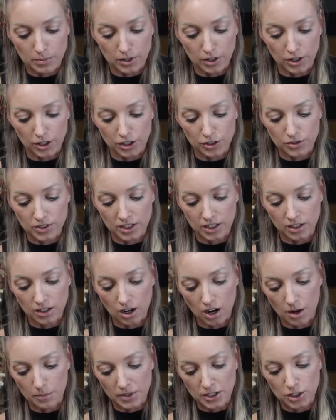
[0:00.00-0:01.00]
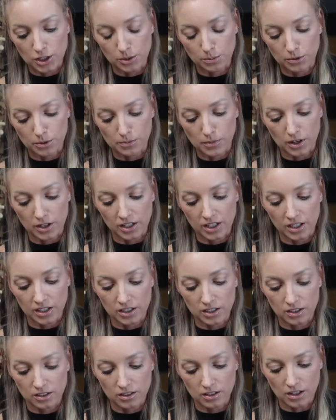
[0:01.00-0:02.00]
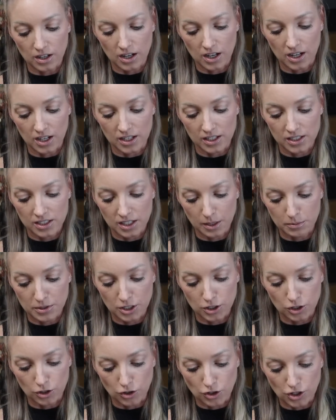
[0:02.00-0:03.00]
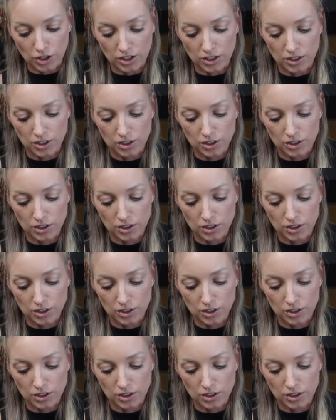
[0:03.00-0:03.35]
but are using common supermarket substitutions.